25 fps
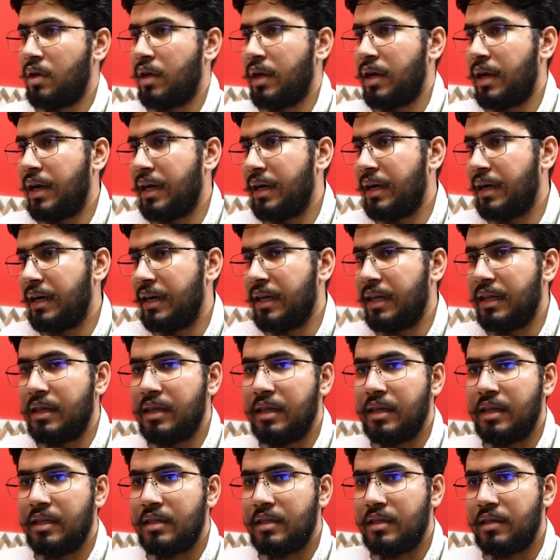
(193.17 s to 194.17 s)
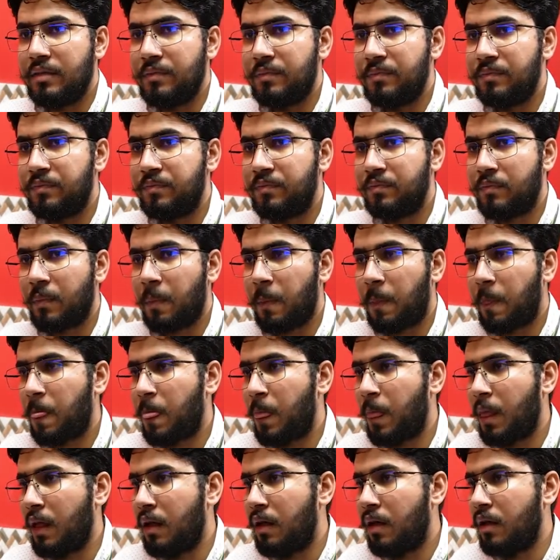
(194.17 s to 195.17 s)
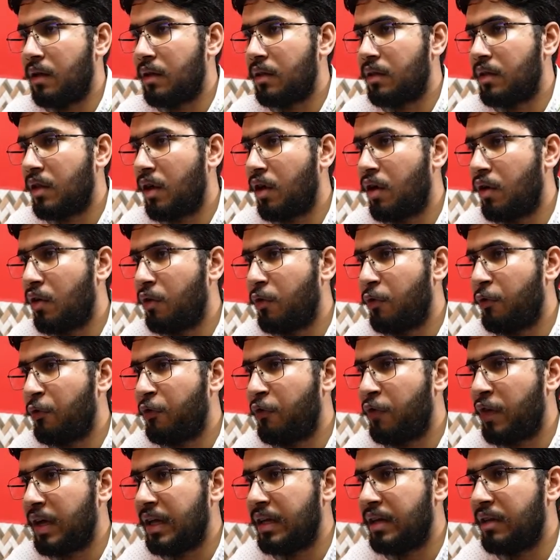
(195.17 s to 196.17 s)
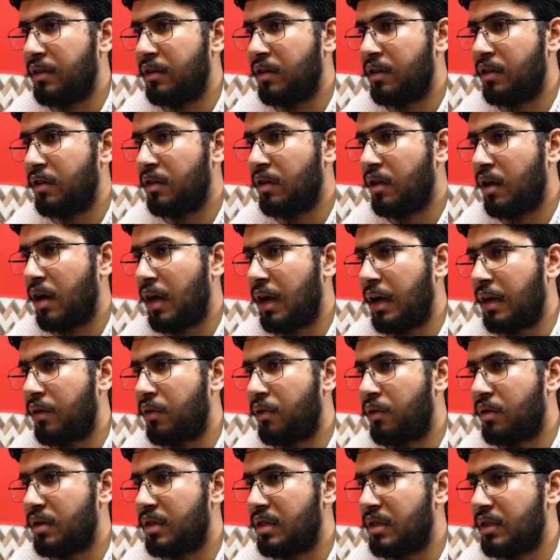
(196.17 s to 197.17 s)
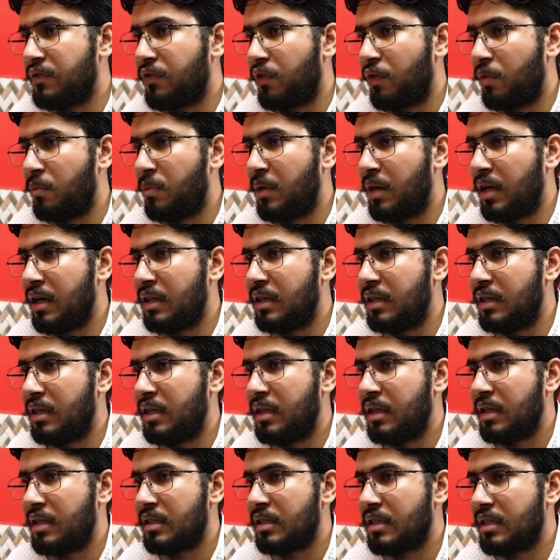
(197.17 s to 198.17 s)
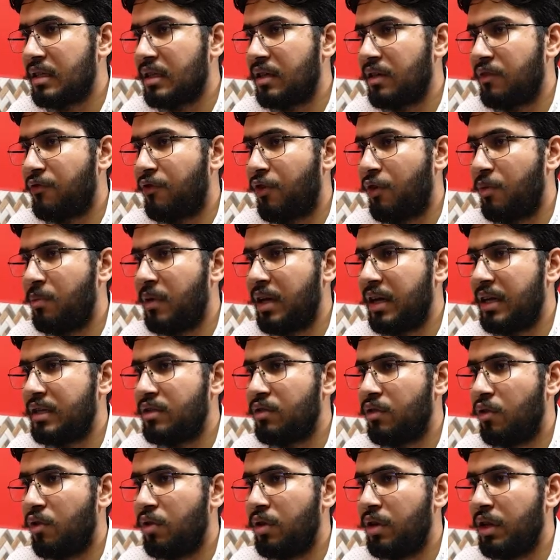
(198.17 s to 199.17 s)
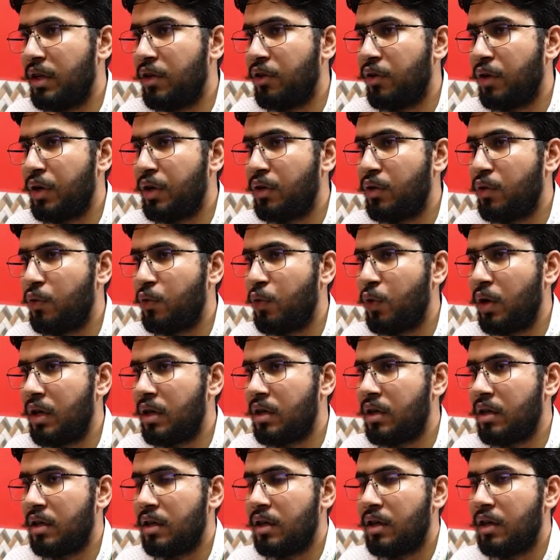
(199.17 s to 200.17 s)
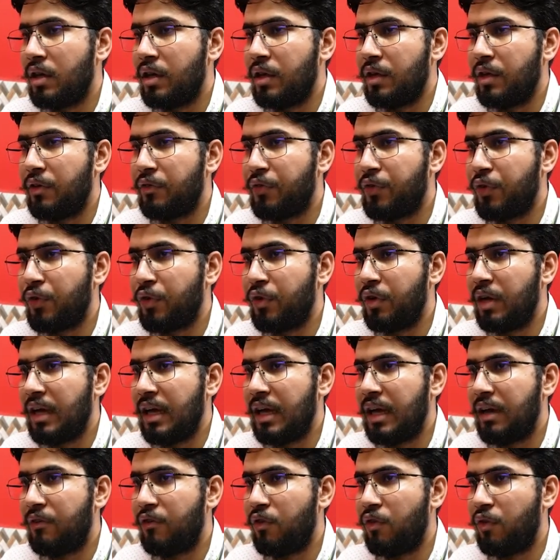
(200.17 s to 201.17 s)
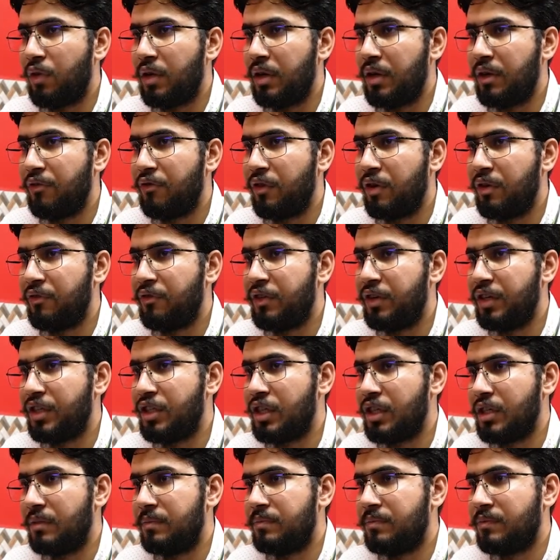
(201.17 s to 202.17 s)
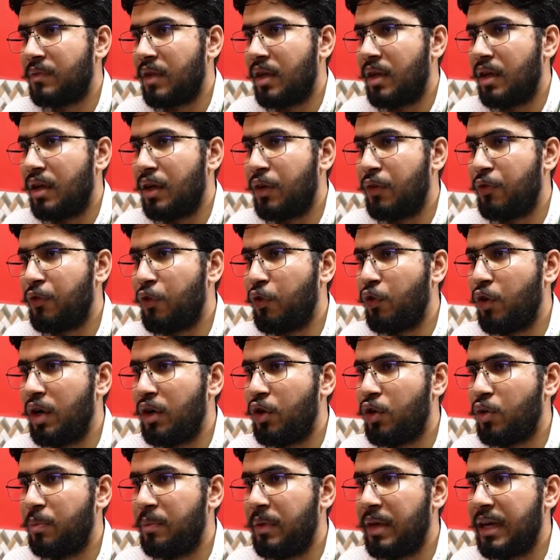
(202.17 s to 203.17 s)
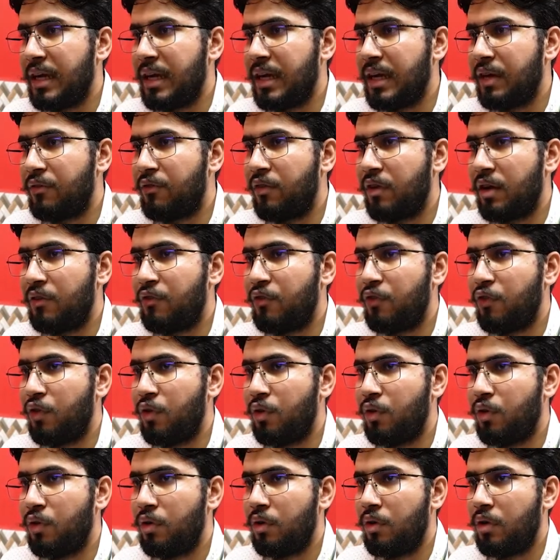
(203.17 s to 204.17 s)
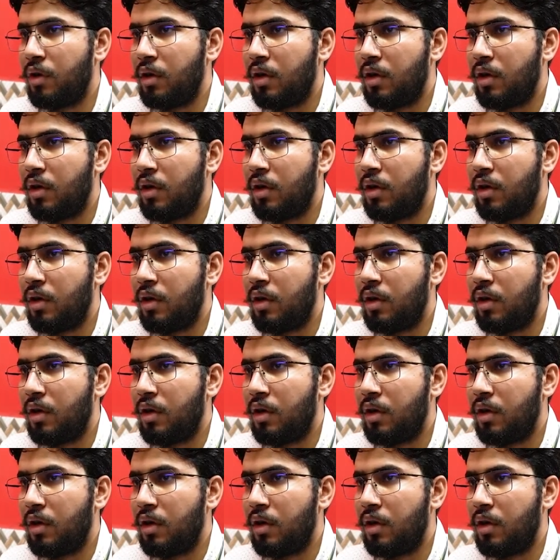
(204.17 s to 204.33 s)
and in this, now when I wrote this formula is only going to work if you will have only one feature. If you want to make it work for